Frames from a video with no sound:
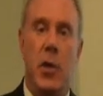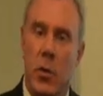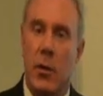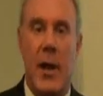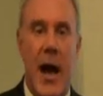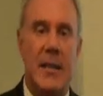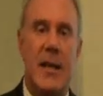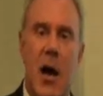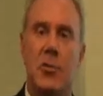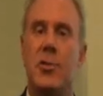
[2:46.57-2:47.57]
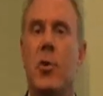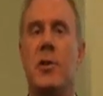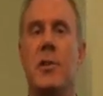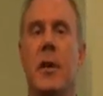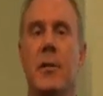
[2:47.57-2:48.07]
Utilize
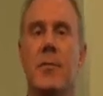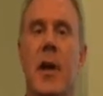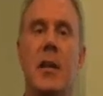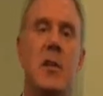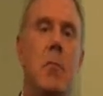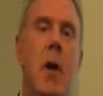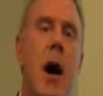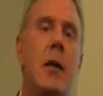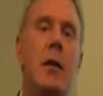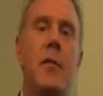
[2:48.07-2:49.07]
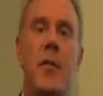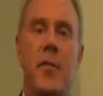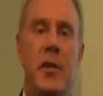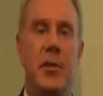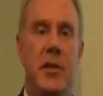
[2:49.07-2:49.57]
outsourcing as a model of
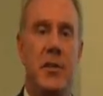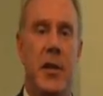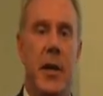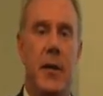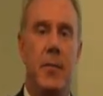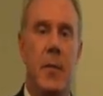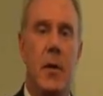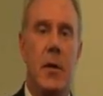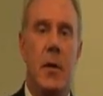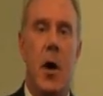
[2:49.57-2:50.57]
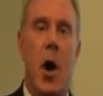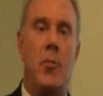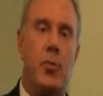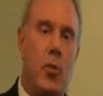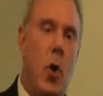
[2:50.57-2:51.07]
efficiency.
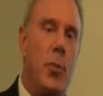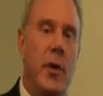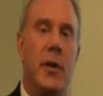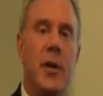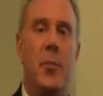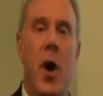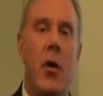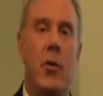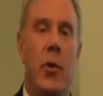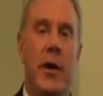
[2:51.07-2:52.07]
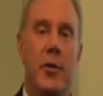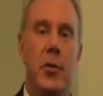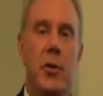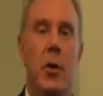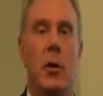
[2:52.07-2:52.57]
Appropriately partnering
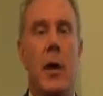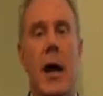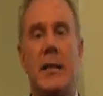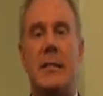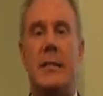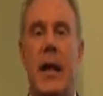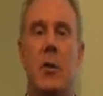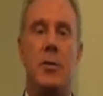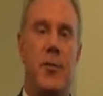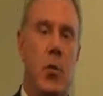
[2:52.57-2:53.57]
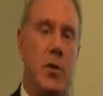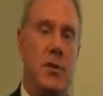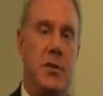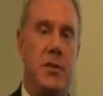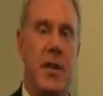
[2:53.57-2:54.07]
to utilize sales
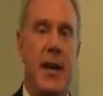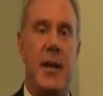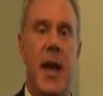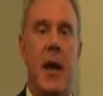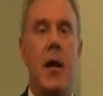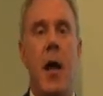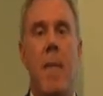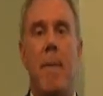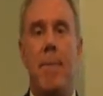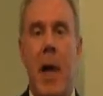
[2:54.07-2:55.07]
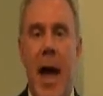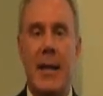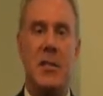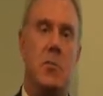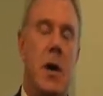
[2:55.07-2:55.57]
forces that can
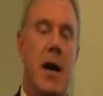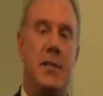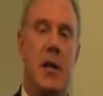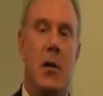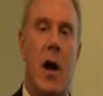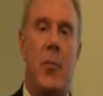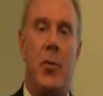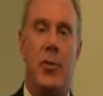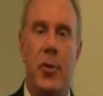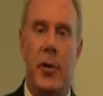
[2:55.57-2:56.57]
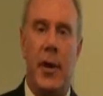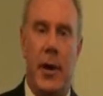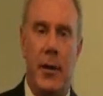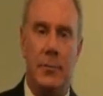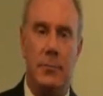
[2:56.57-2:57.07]
maximize our
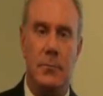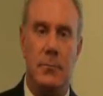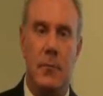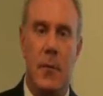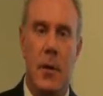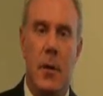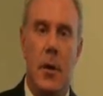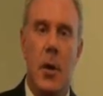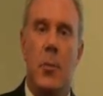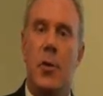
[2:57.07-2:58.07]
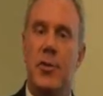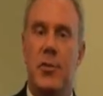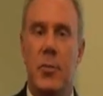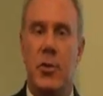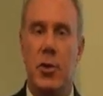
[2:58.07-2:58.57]
opportunity.
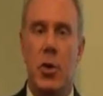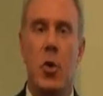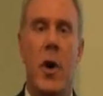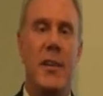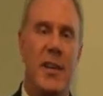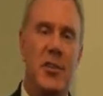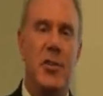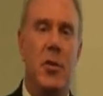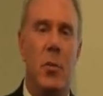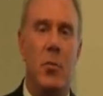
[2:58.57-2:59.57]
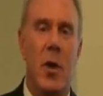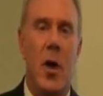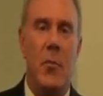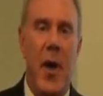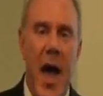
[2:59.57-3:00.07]
Pursue additional
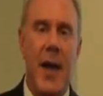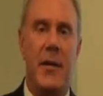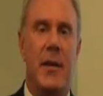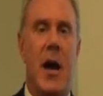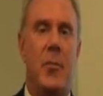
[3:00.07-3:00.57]
patent